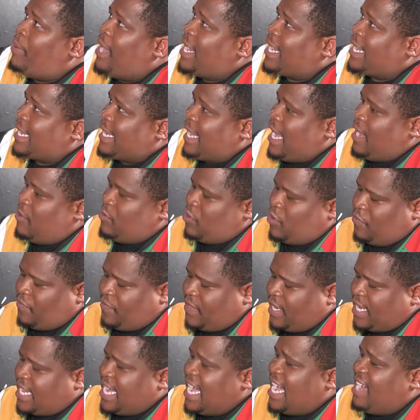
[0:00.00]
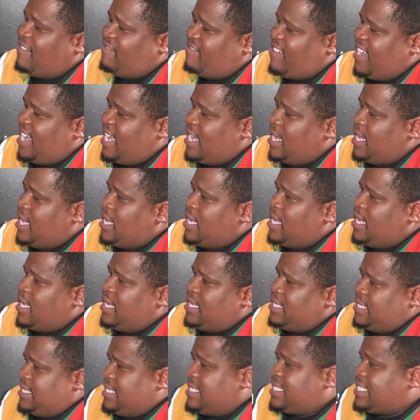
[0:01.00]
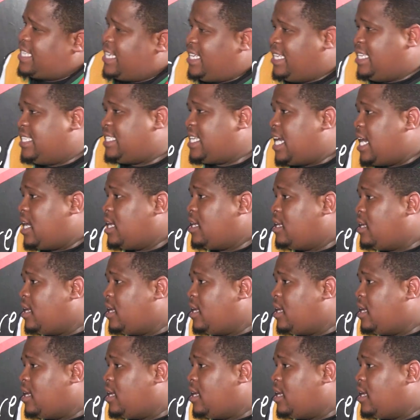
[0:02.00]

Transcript: background of the cover is its leader,